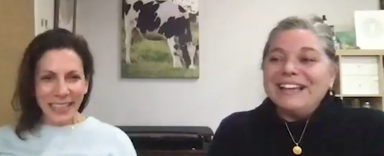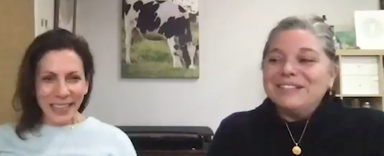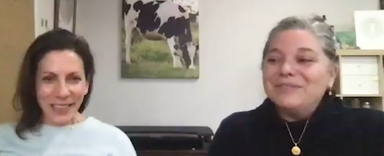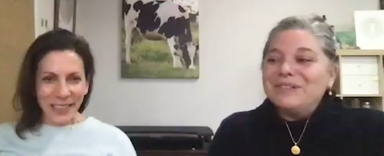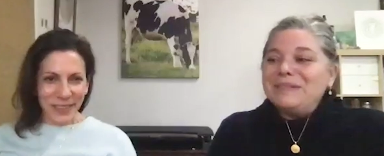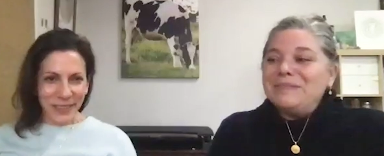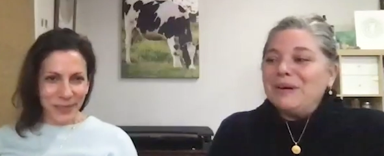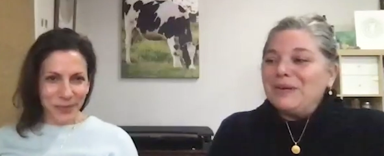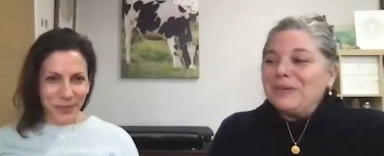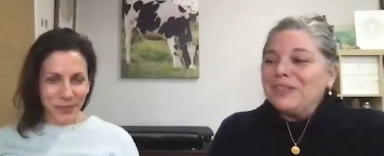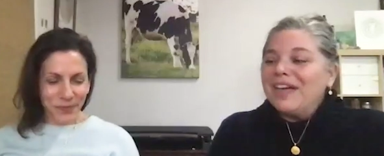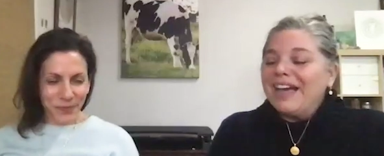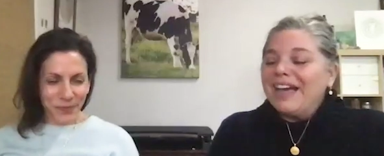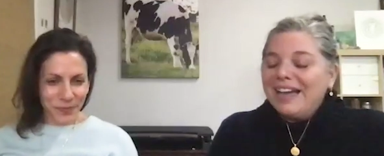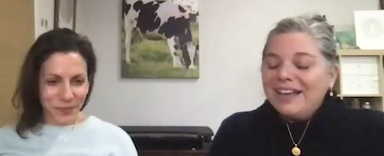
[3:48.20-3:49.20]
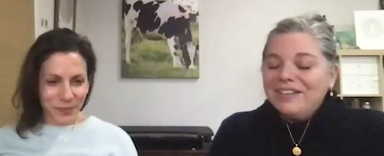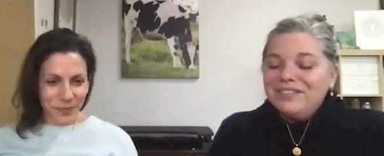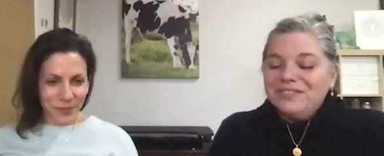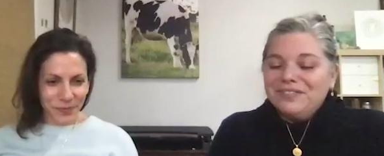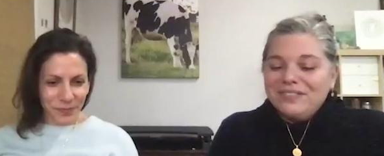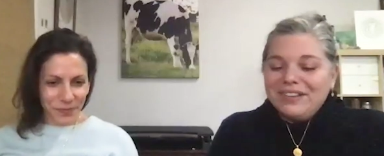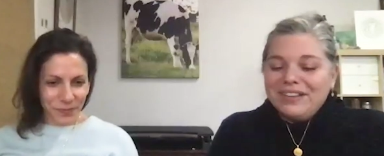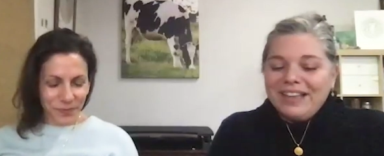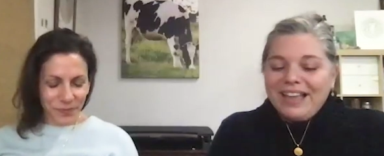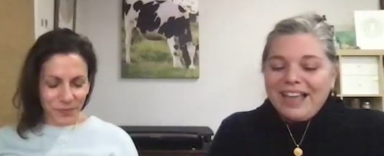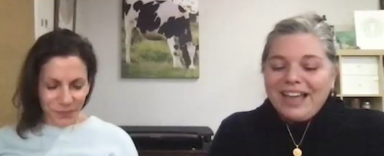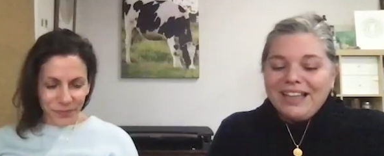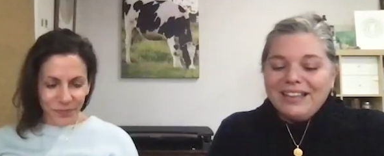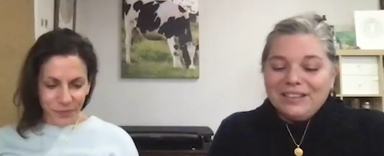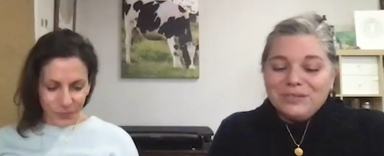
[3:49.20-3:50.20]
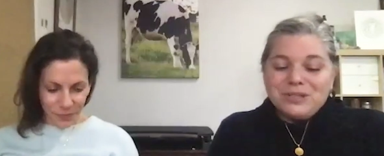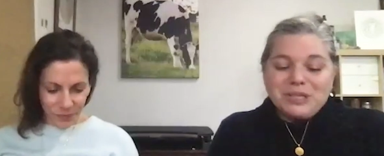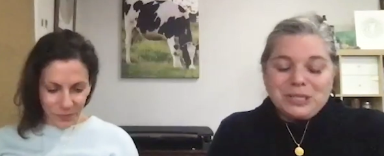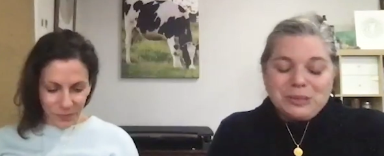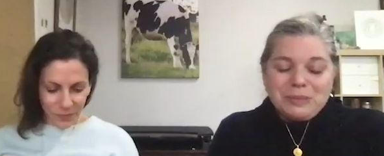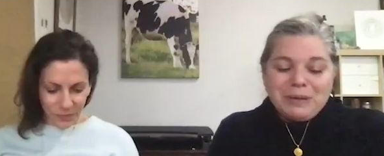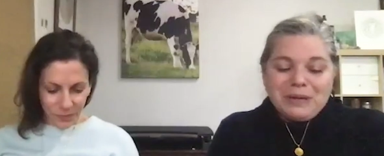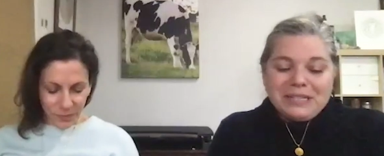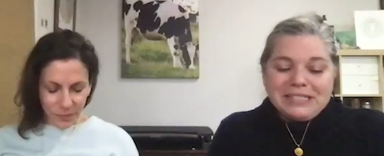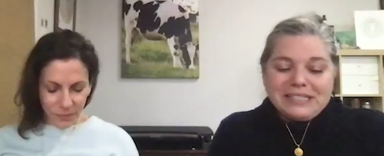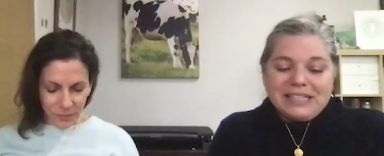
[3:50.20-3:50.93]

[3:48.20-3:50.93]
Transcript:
Speaker 1: We both have had those experiences.